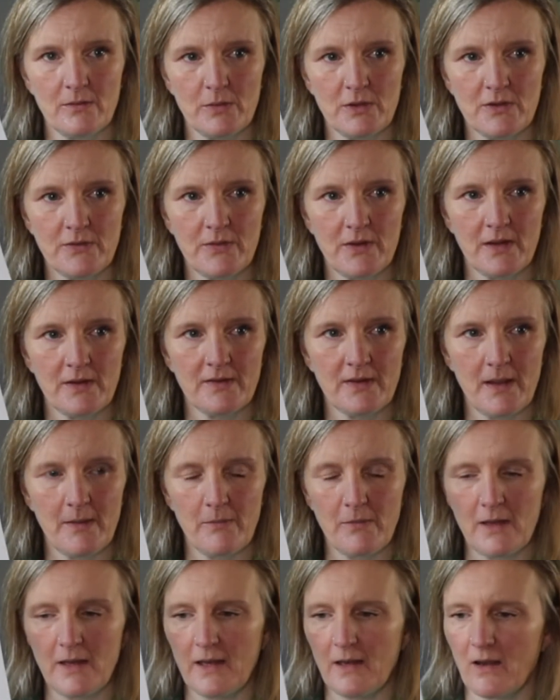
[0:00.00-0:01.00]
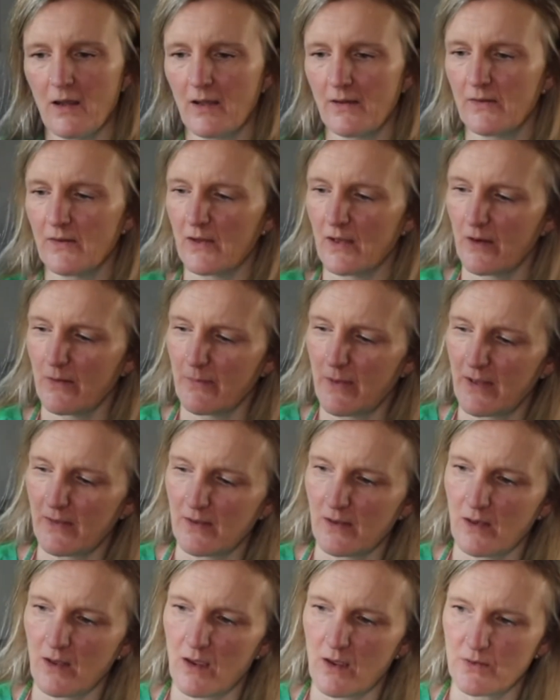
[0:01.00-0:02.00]
which fits them really nicely, and I made
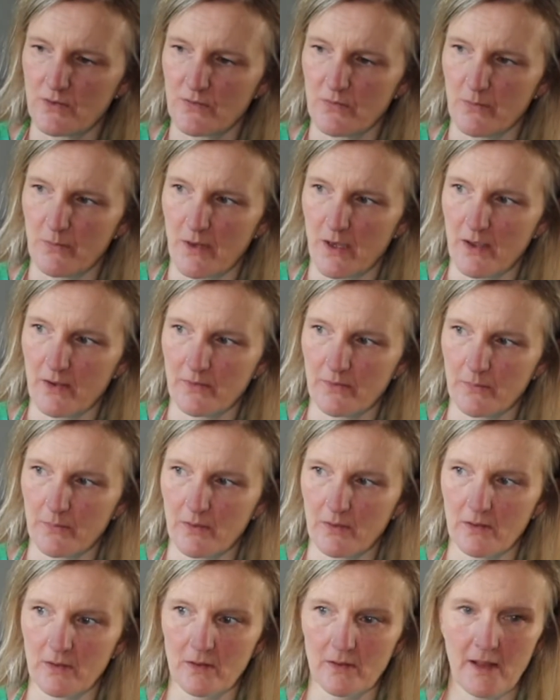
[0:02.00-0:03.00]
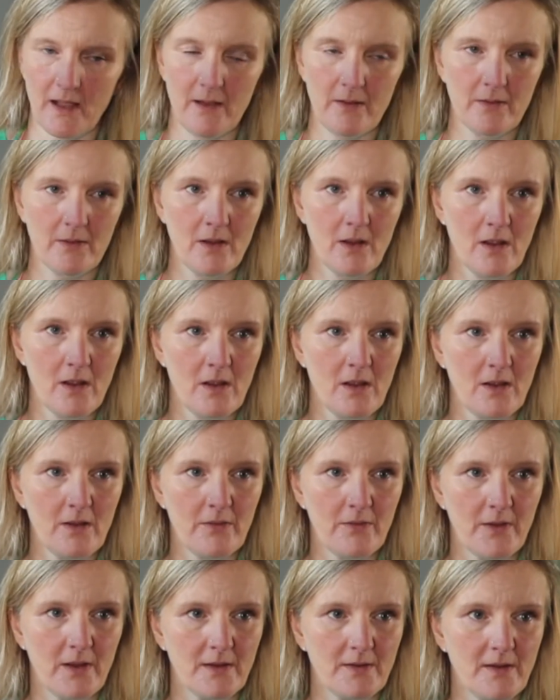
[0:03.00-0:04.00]
the large for my husband, and that
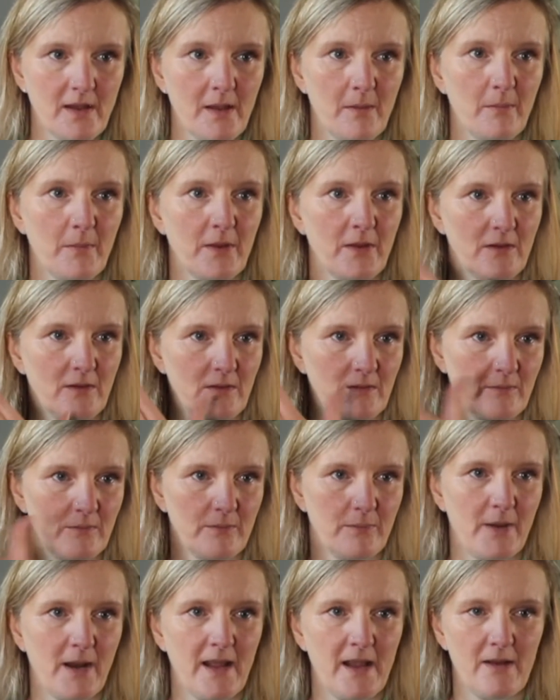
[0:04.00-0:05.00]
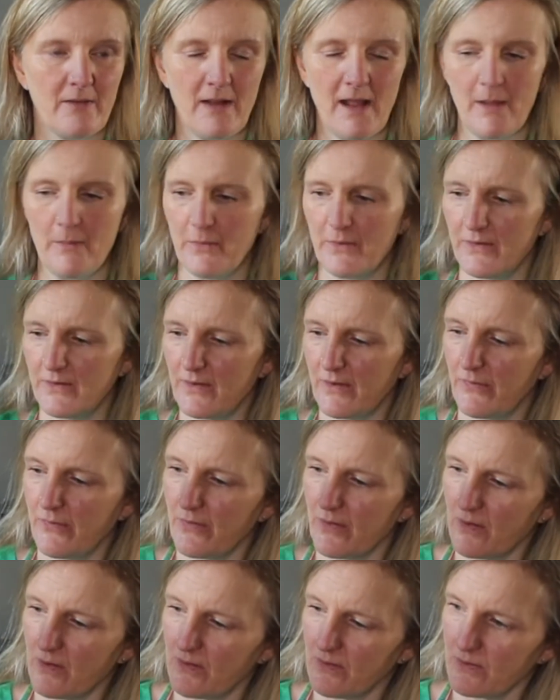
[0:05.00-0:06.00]
fits him. But play around with the
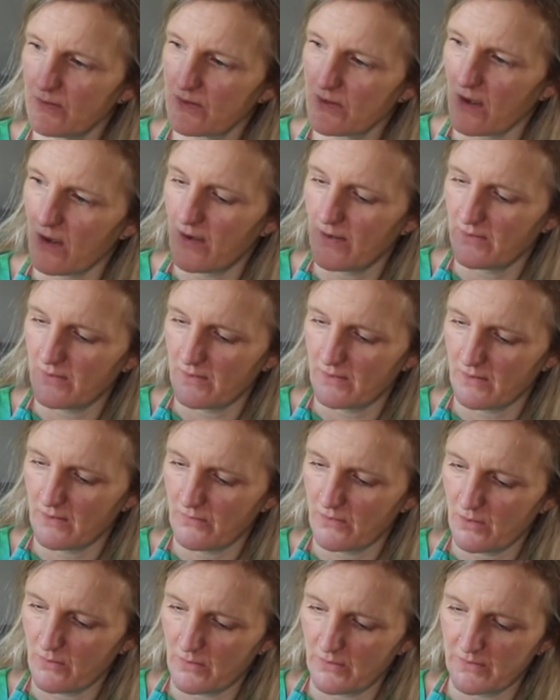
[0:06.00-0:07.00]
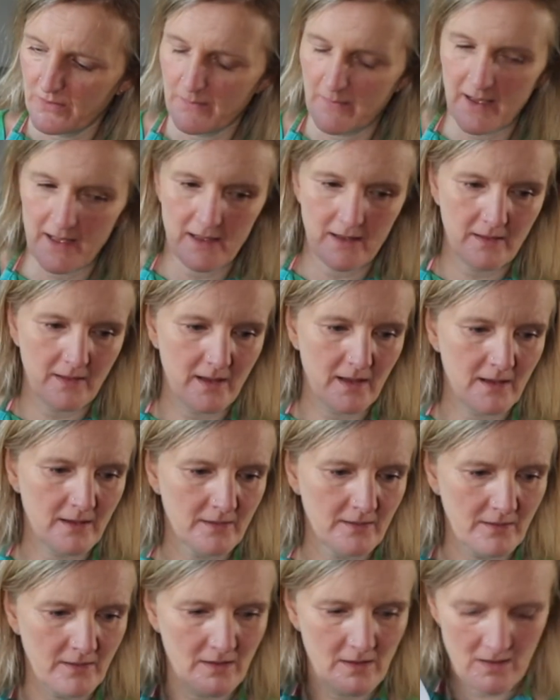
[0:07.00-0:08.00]
different sizes if you want to make
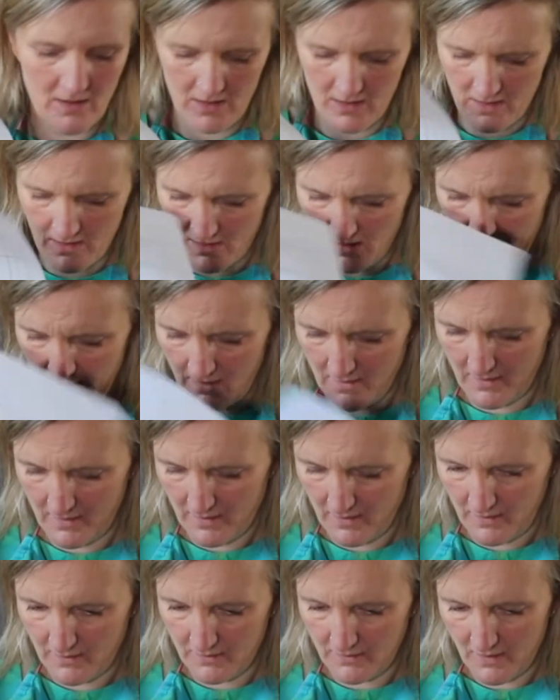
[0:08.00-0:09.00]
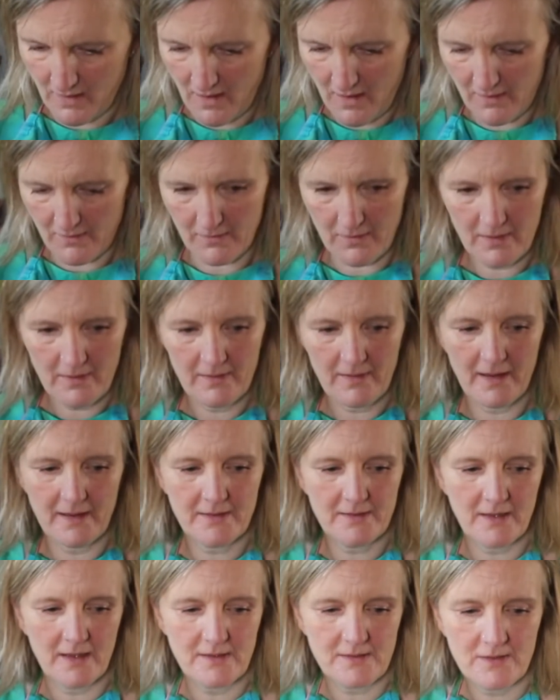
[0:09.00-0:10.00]
this. So
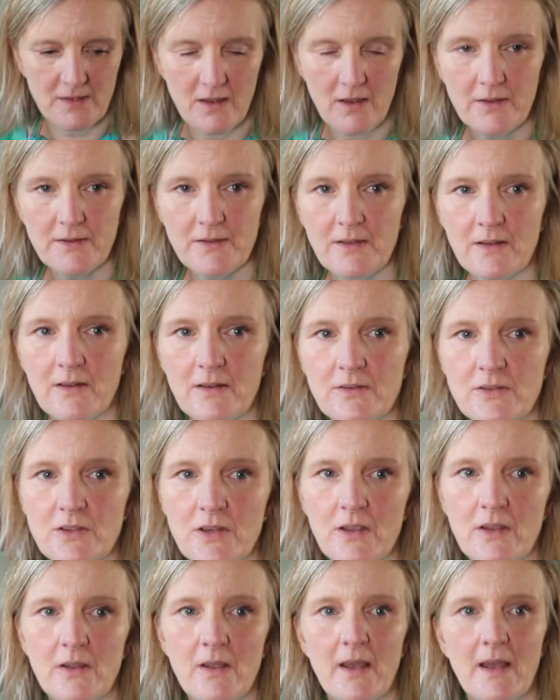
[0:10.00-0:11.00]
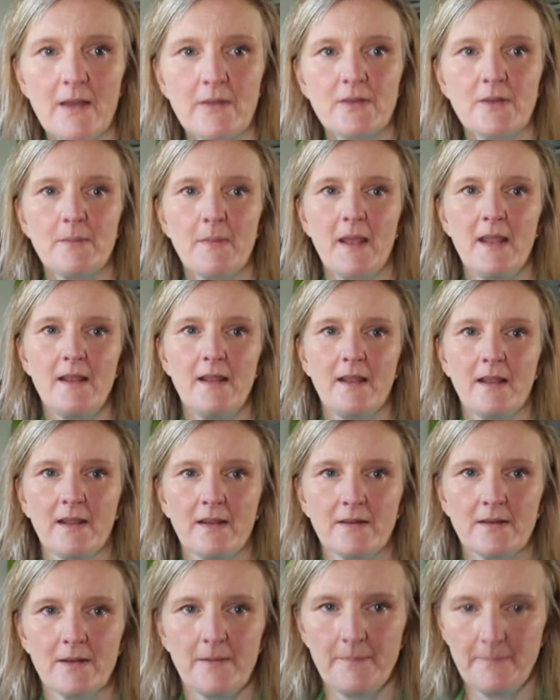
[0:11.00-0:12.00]
let's get started. I'll show you how to make
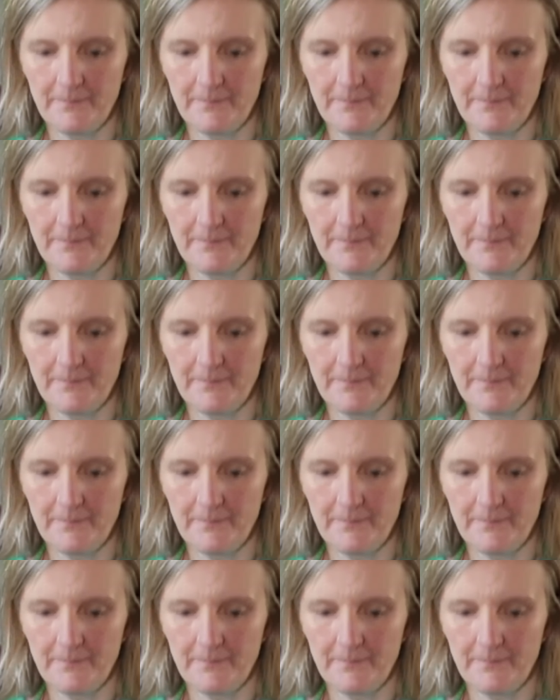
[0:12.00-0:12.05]
it.